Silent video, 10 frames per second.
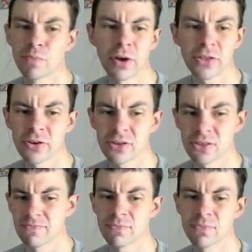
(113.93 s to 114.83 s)
Brother
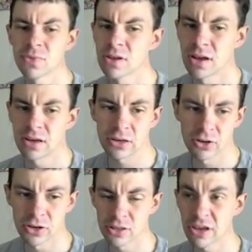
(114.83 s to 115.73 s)
is not good.